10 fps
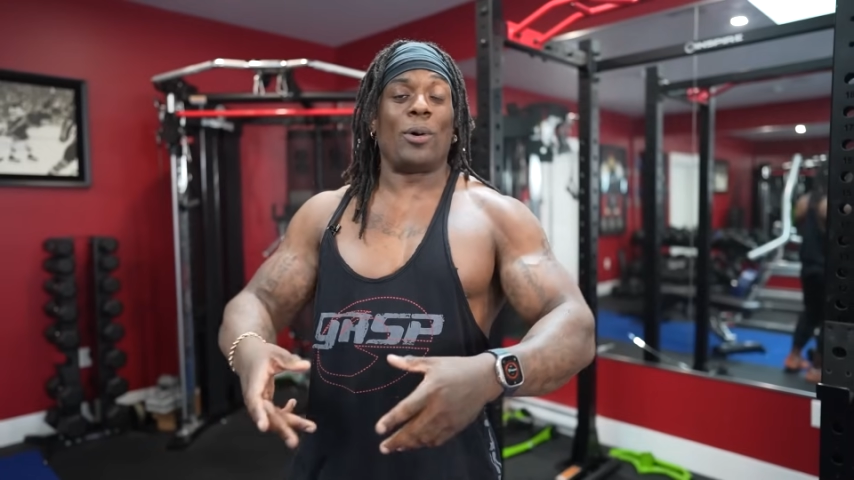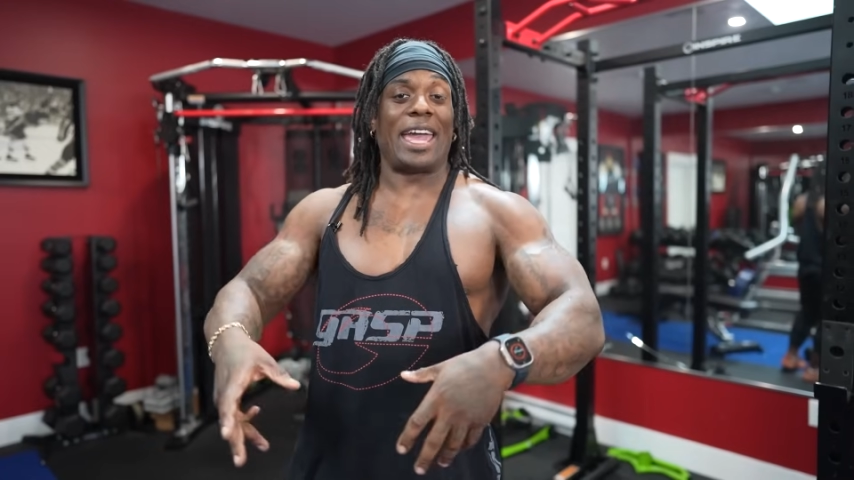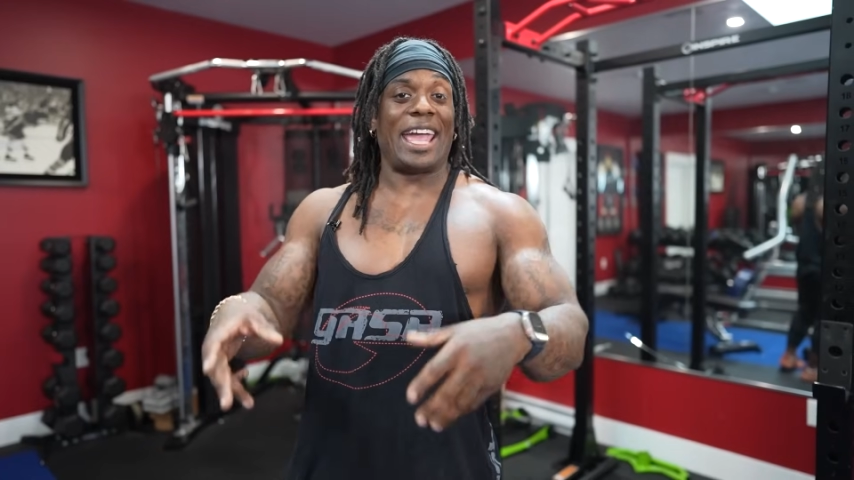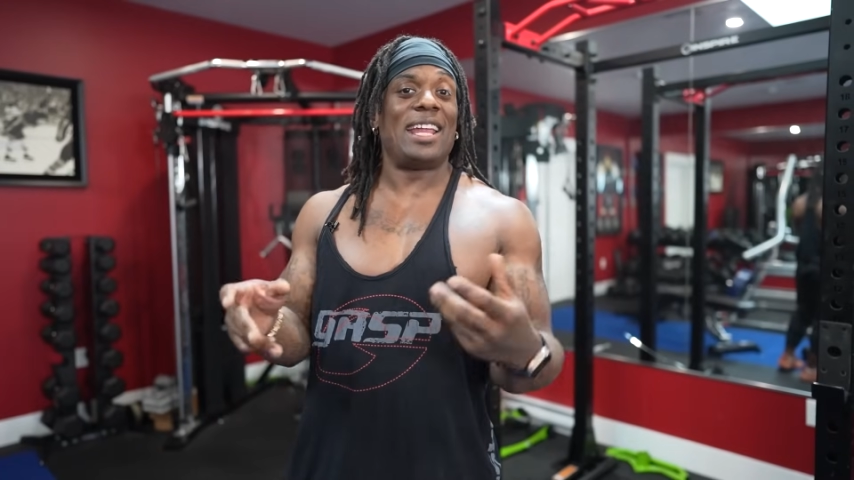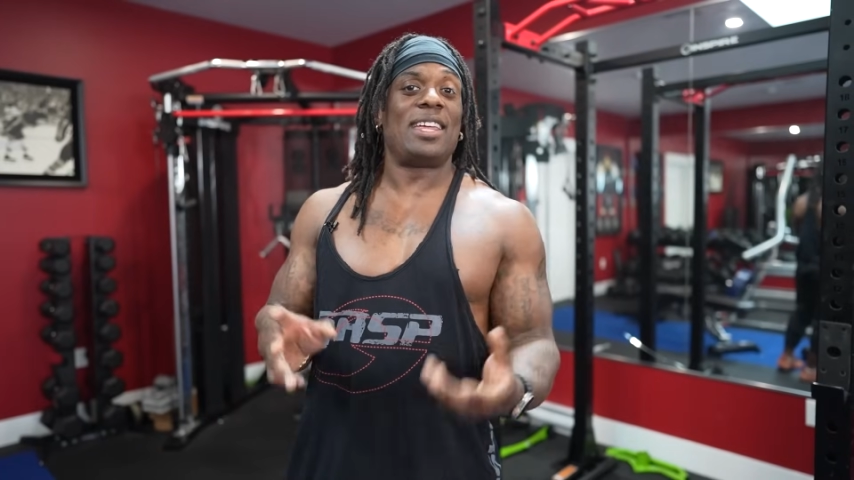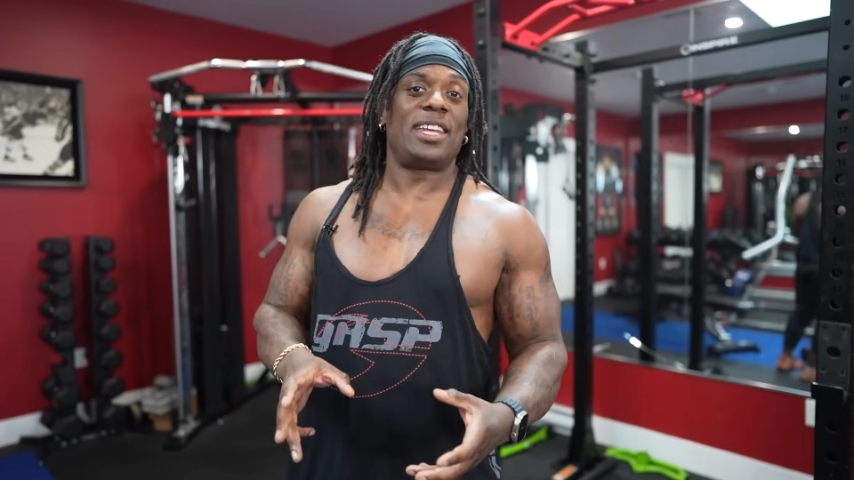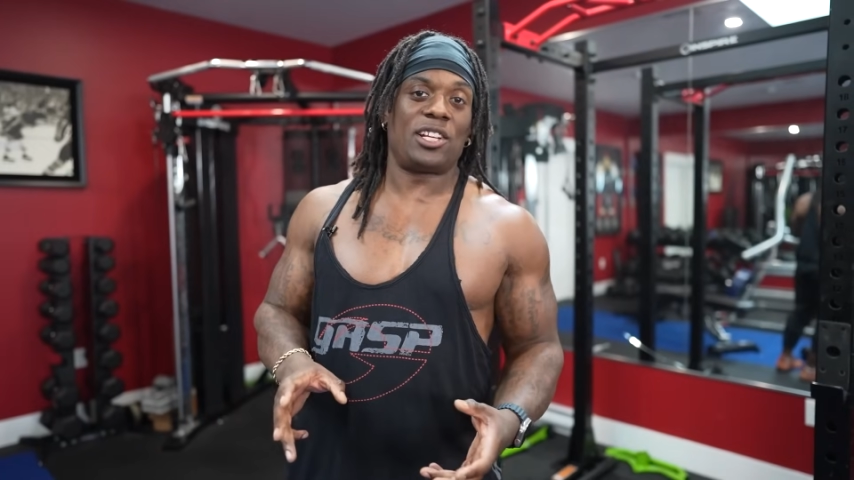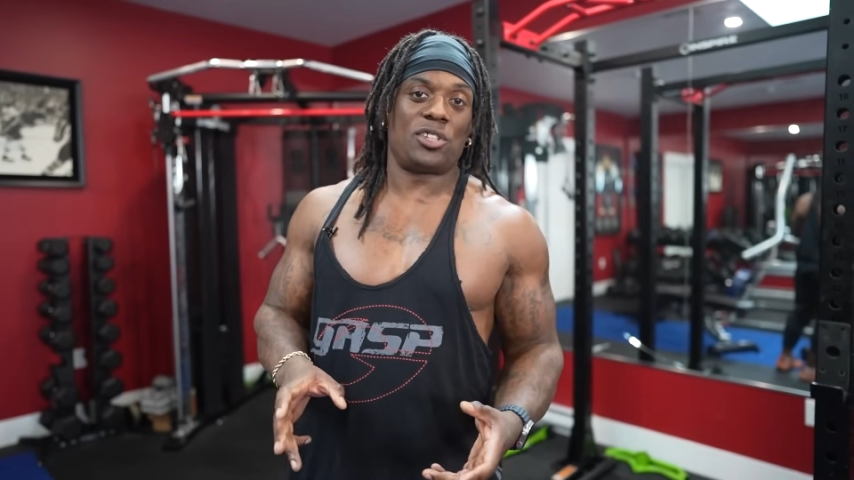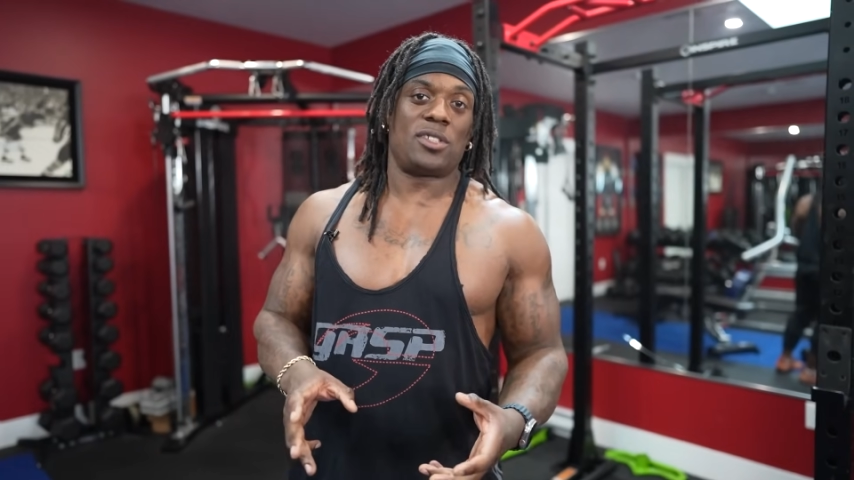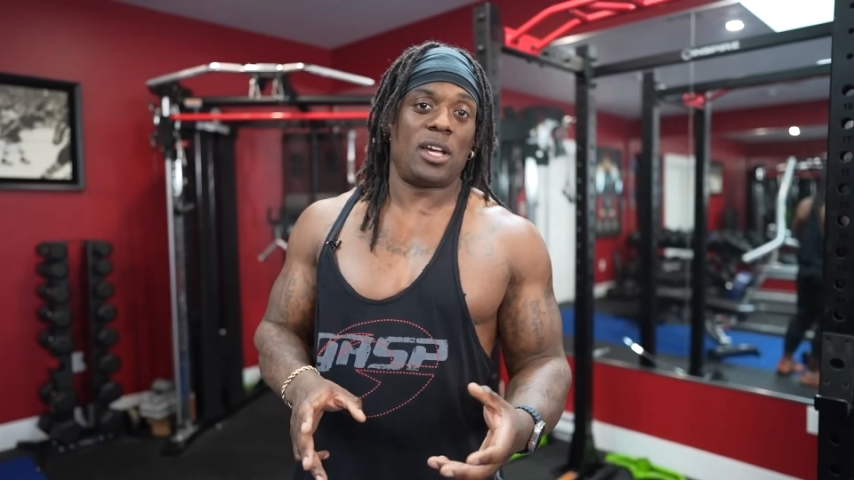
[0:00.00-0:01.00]
will aid that
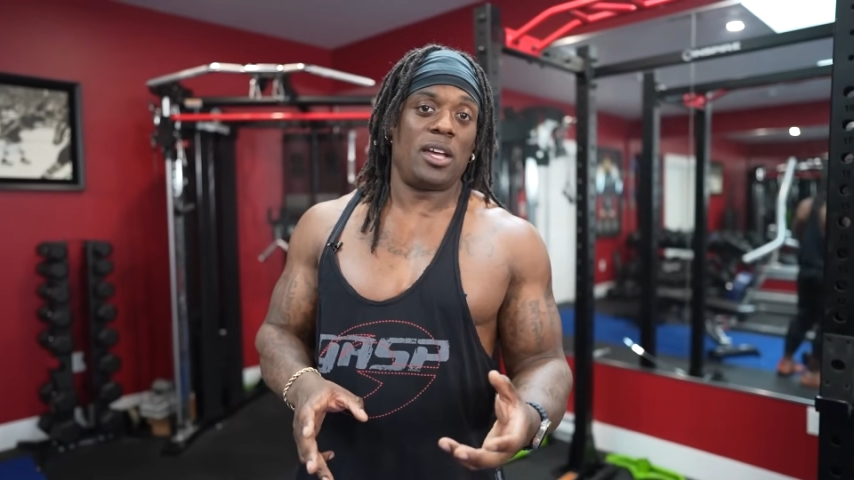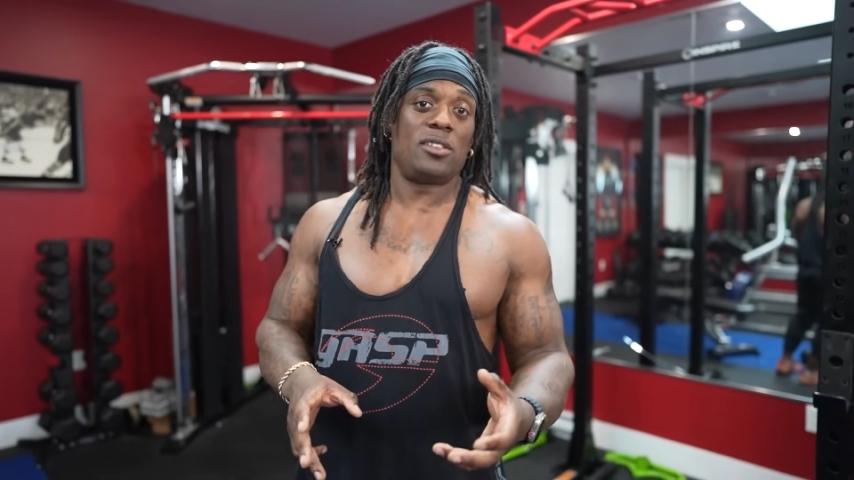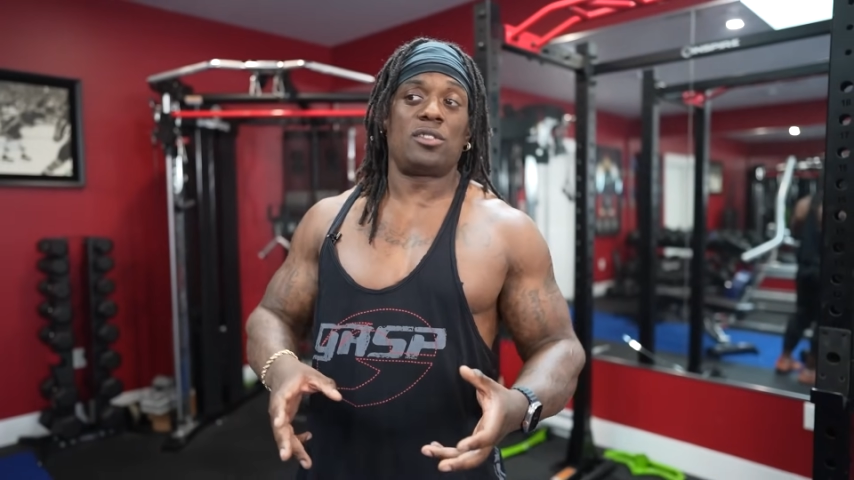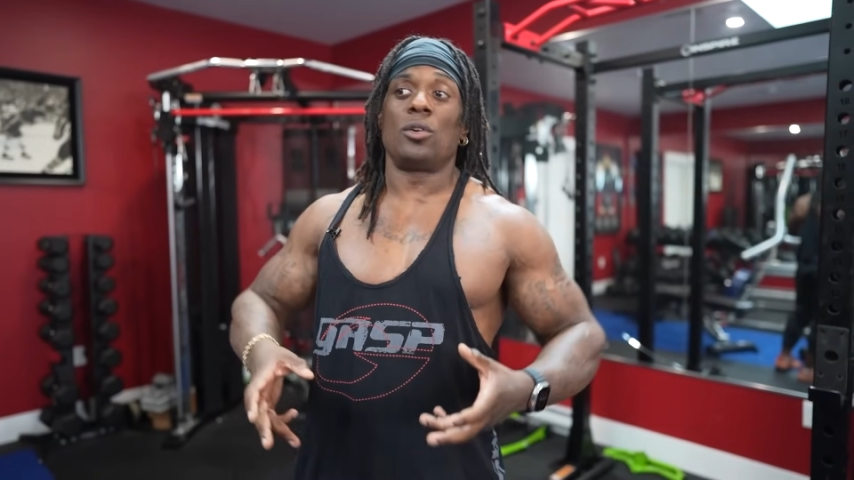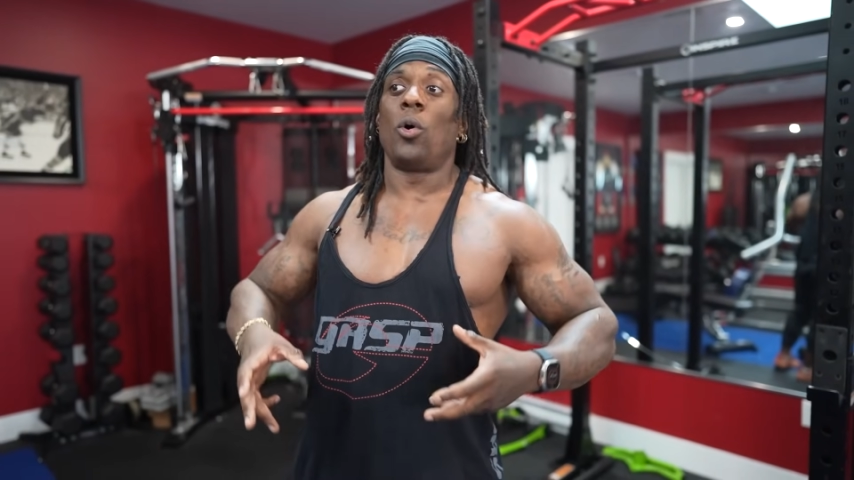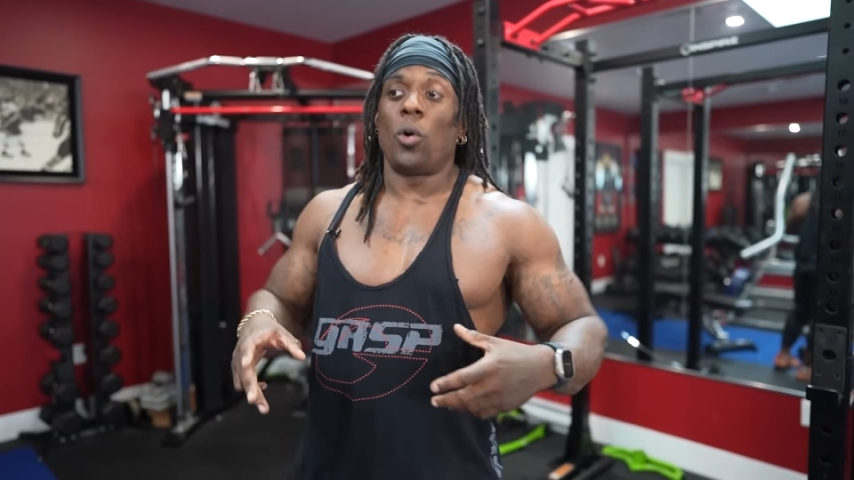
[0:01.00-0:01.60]
exercise